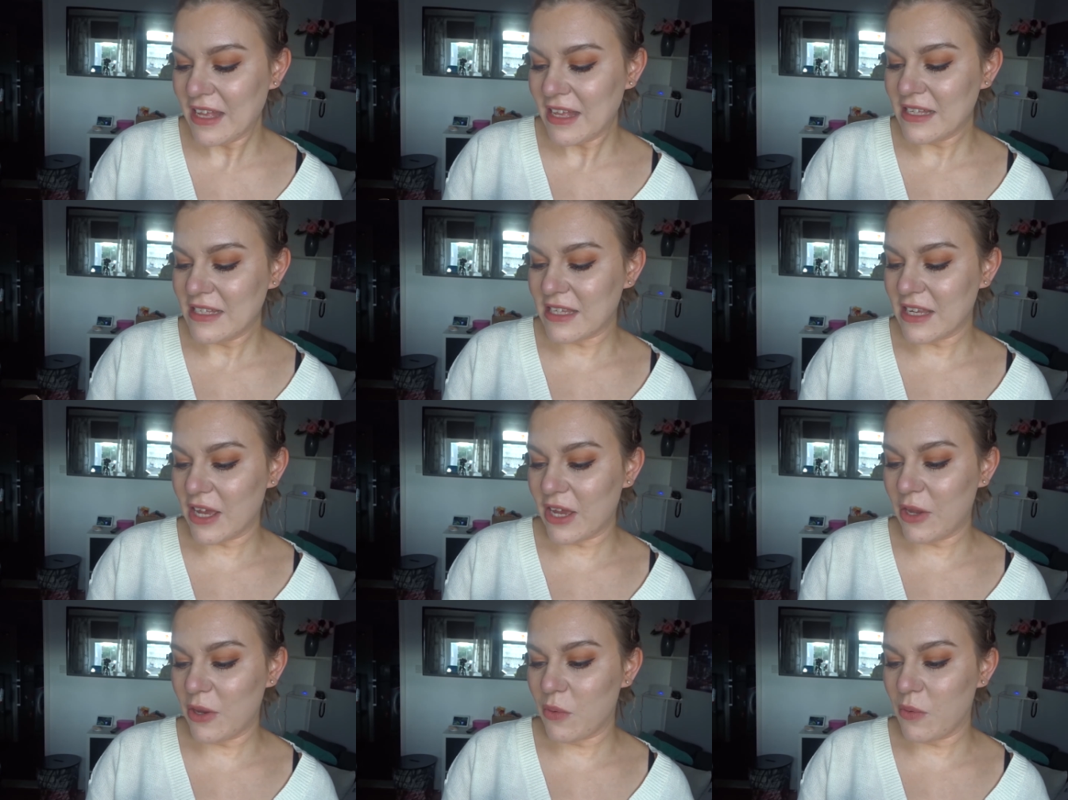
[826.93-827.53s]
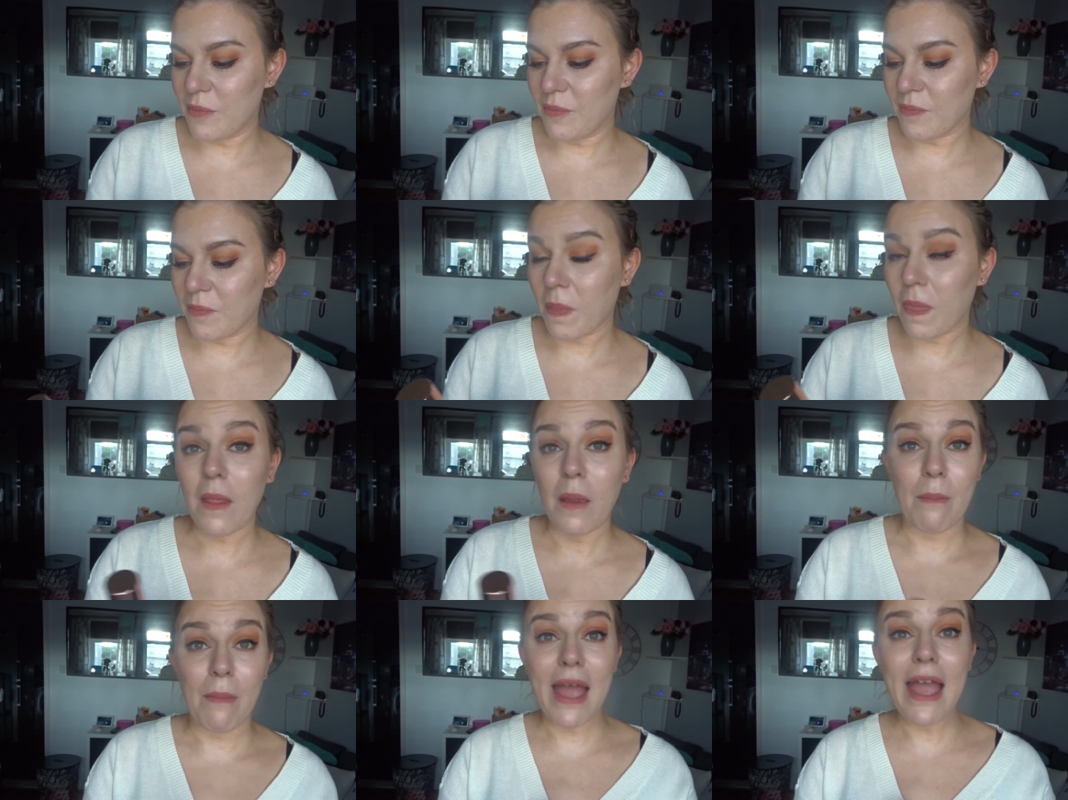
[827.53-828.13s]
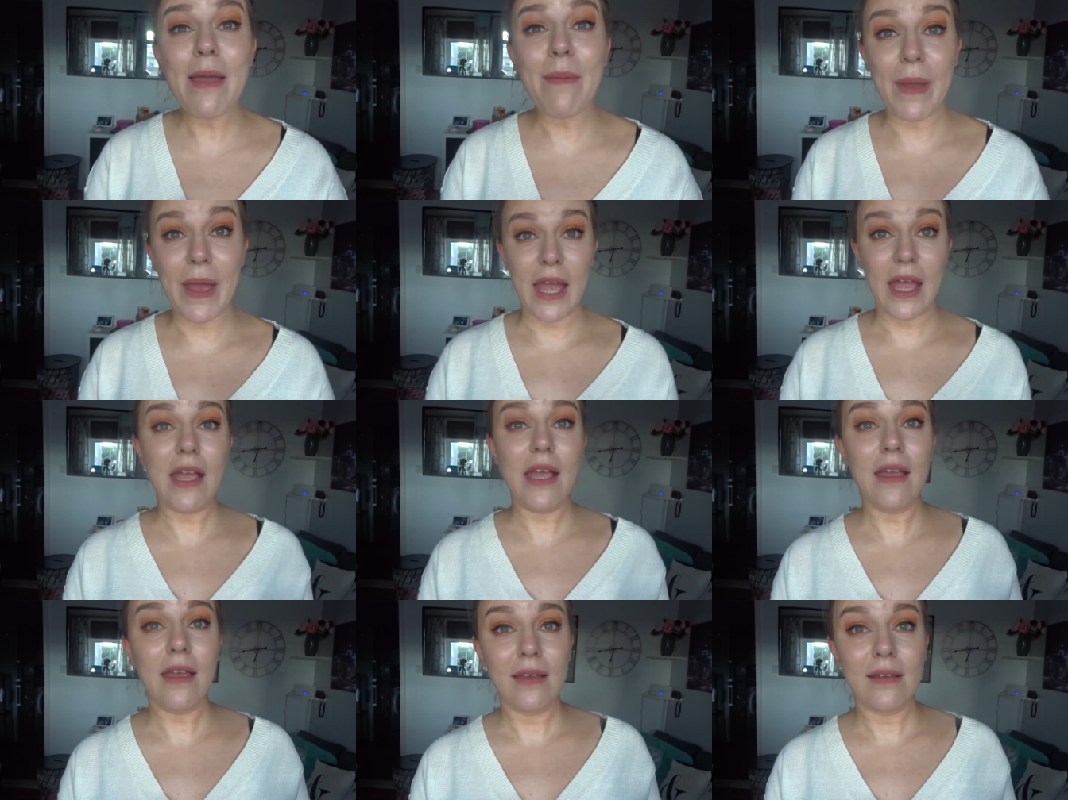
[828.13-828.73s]
So
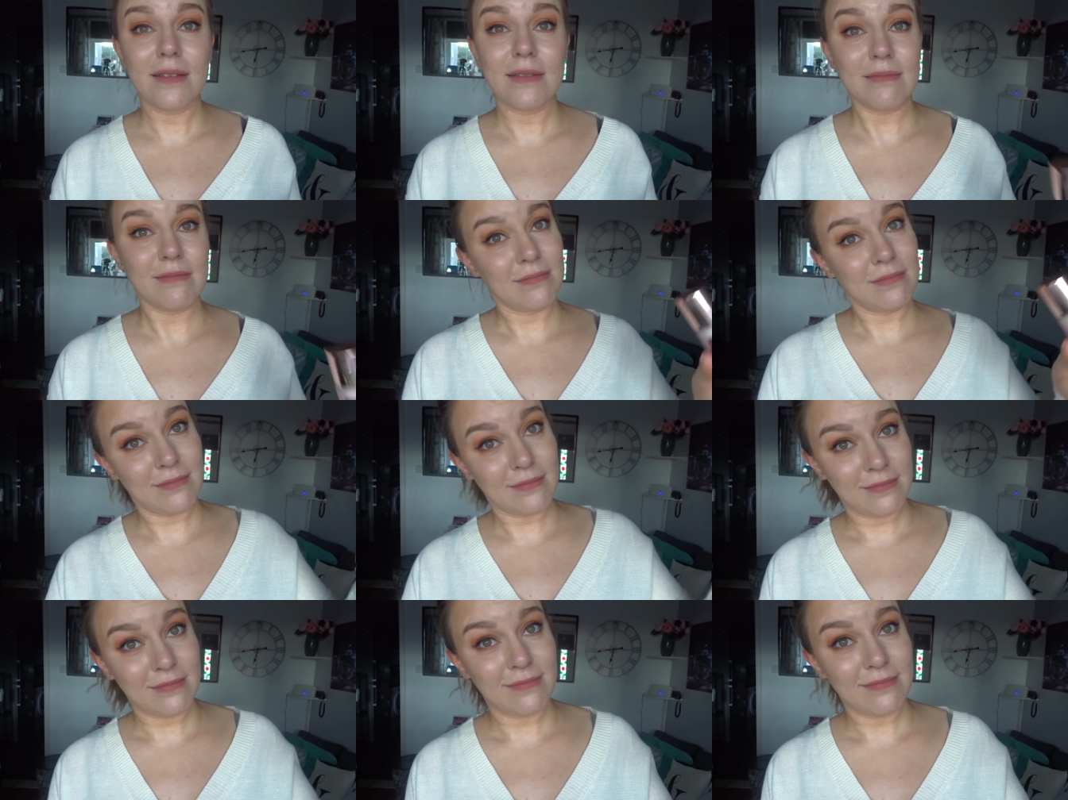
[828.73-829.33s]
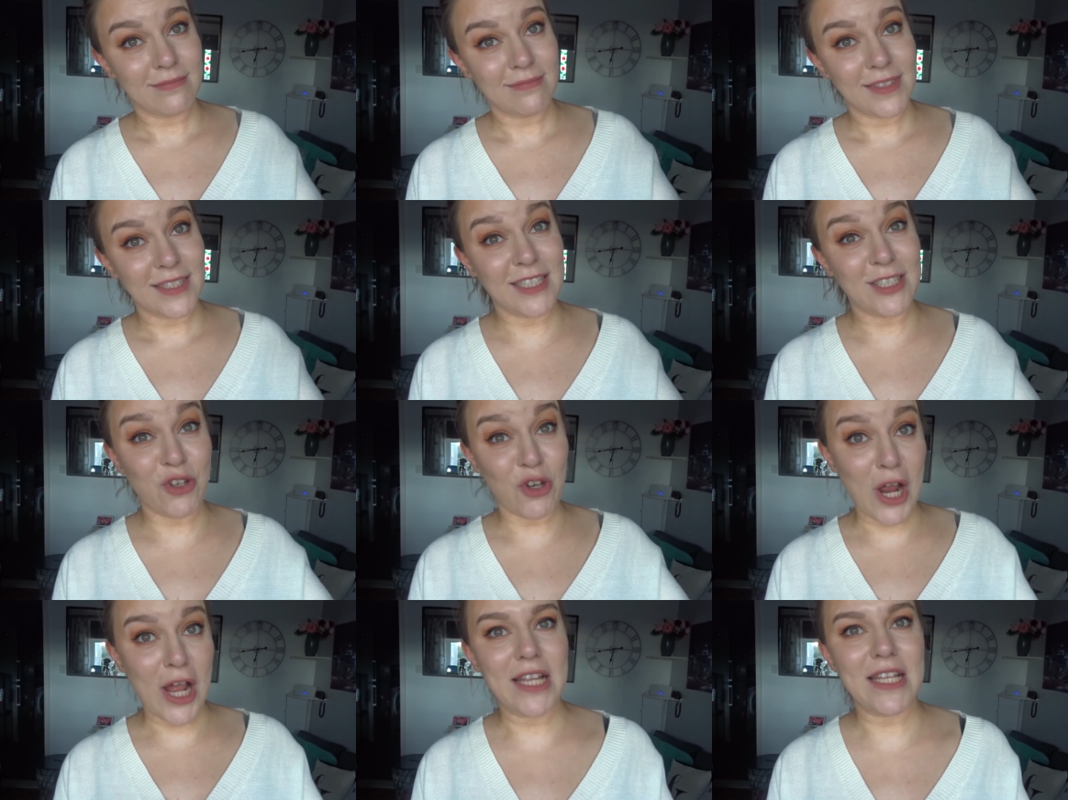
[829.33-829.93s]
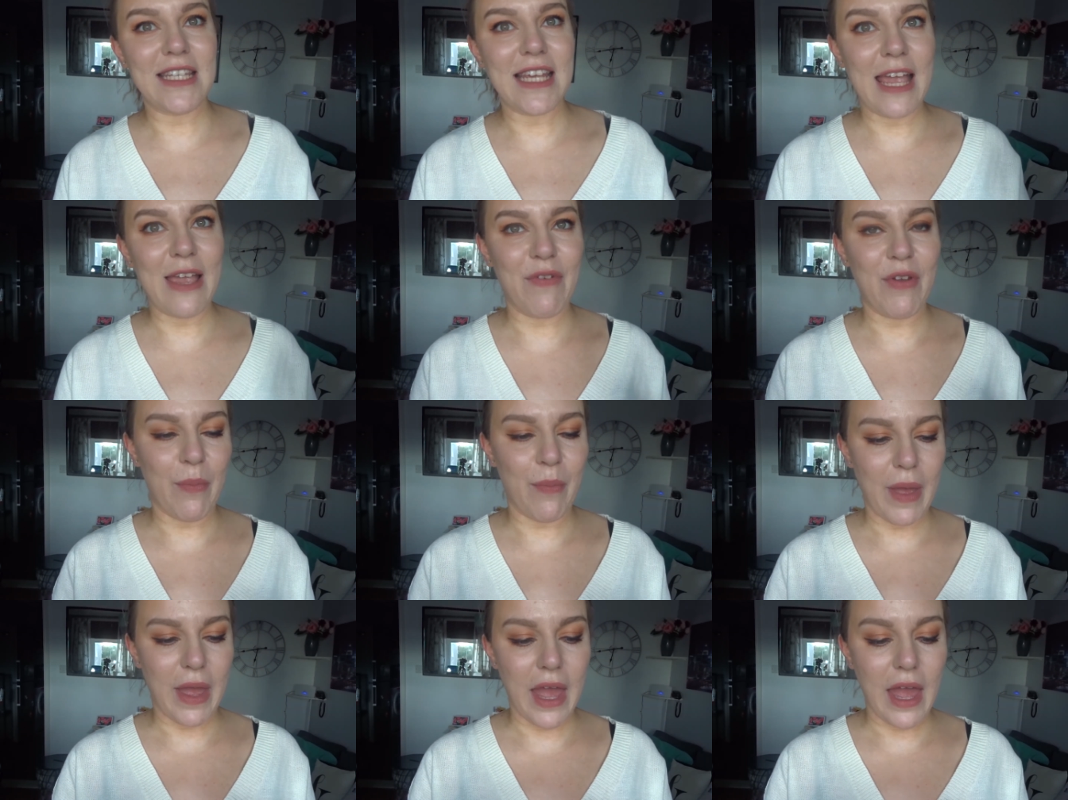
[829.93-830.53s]
maybe, to try and save it
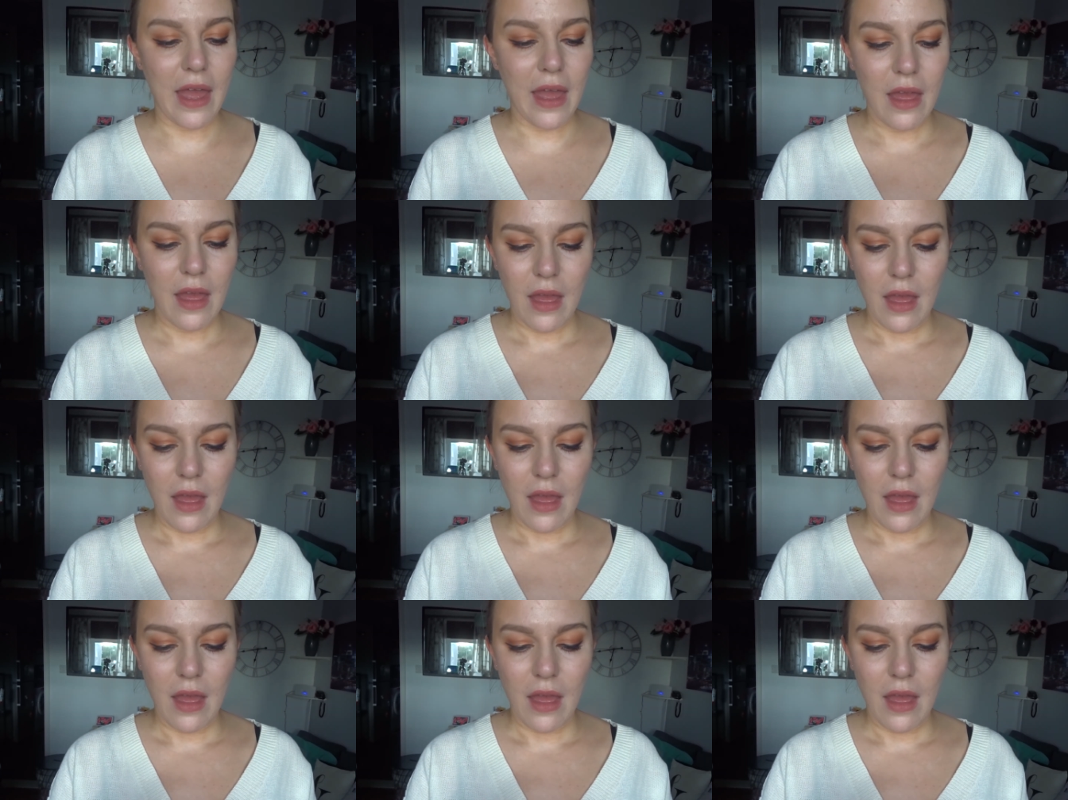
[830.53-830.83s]
a bit,